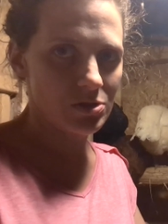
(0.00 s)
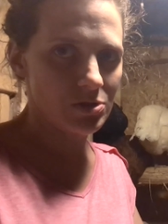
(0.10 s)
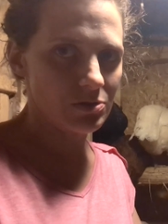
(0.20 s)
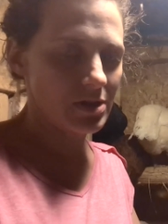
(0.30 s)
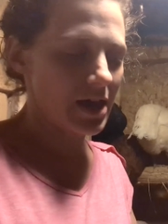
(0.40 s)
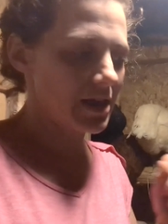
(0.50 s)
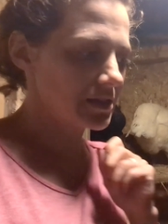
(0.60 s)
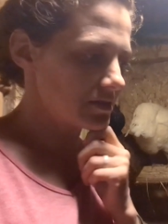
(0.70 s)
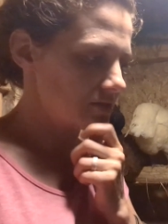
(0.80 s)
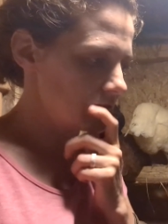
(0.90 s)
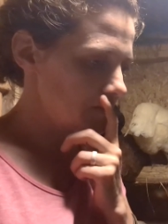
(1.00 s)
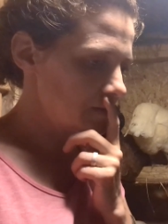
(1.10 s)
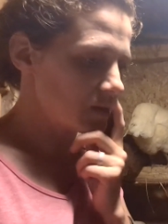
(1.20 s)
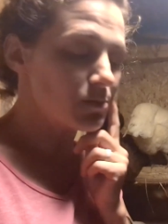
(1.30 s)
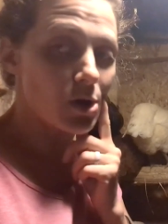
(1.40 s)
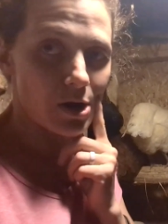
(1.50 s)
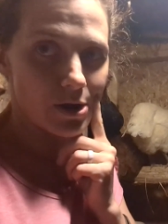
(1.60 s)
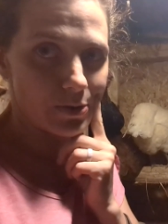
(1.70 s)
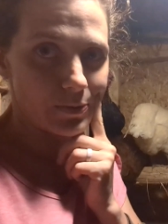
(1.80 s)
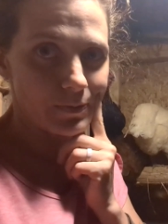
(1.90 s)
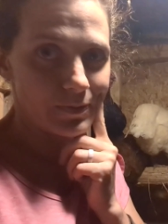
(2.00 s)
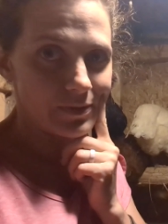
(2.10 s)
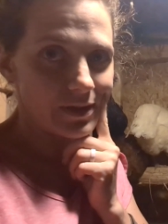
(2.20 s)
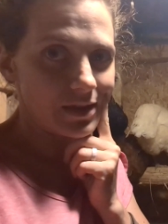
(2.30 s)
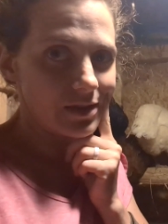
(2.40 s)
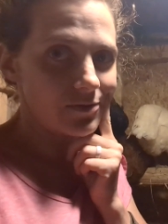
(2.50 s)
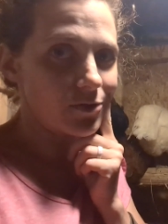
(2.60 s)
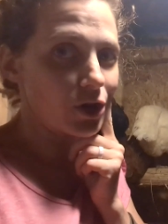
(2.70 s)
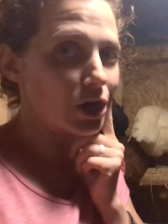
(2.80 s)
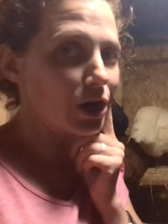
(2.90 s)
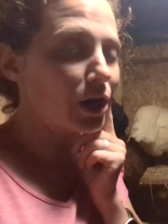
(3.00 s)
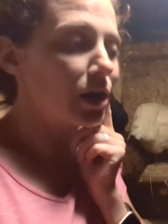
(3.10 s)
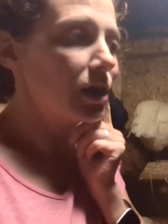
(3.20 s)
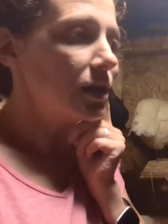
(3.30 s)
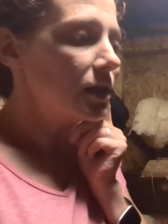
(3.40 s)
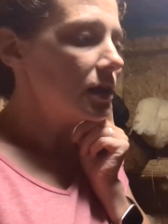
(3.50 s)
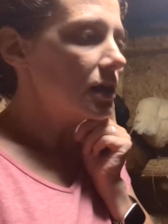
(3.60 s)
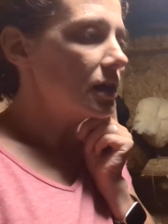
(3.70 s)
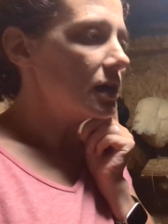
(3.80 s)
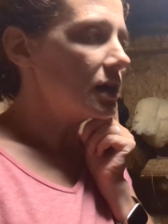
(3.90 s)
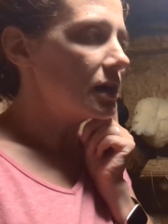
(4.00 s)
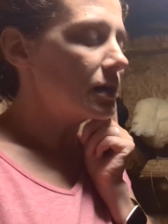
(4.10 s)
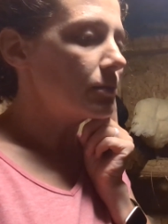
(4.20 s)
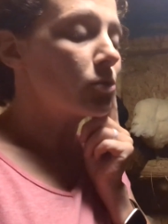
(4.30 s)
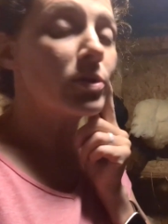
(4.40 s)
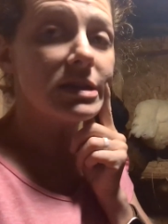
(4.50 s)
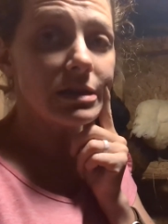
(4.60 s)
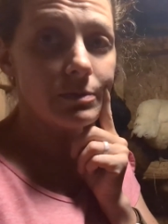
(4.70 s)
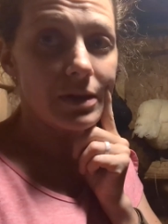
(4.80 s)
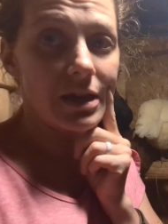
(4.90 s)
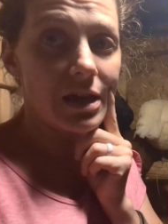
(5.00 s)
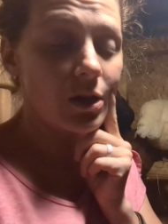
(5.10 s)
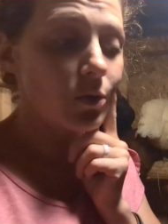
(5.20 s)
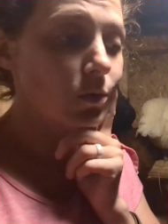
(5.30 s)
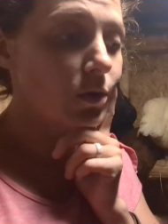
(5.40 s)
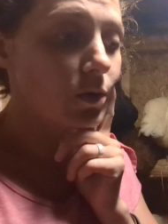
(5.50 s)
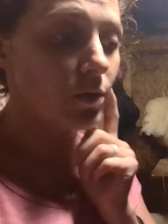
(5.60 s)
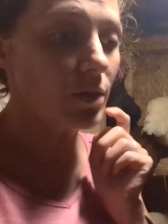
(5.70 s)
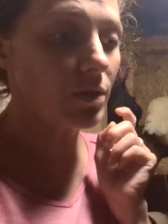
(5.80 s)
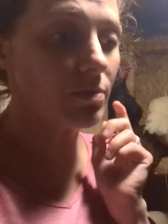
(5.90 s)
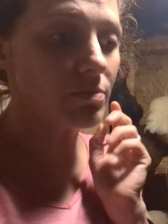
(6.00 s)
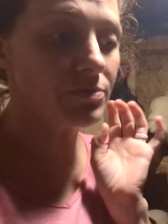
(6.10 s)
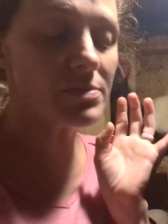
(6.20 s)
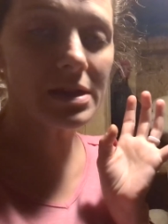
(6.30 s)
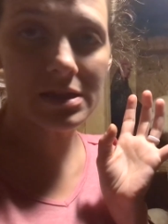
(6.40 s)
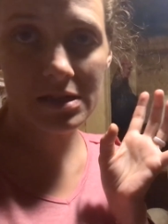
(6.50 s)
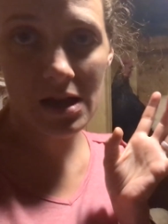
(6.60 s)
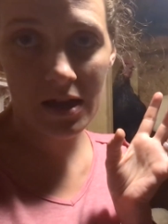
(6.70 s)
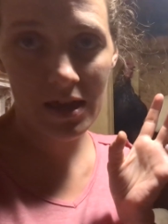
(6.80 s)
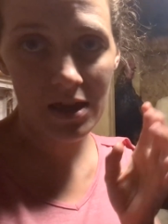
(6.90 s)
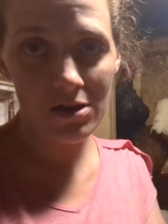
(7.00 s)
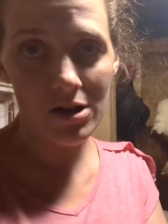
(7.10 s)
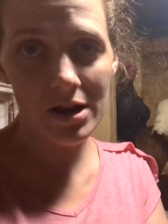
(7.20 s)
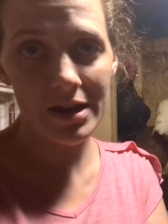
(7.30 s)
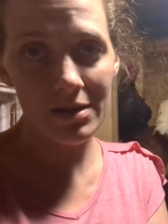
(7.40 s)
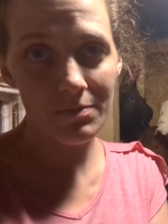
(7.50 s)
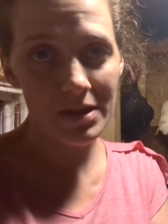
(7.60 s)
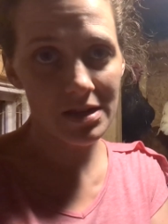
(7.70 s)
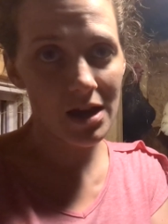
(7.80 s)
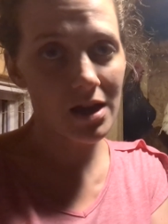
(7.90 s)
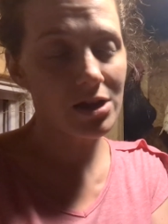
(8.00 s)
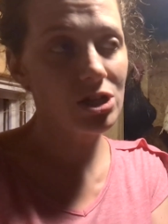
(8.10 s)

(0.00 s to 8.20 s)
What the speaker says: do that tomorrow for her. Reason being, Miss Ducky, our Gimpy duck,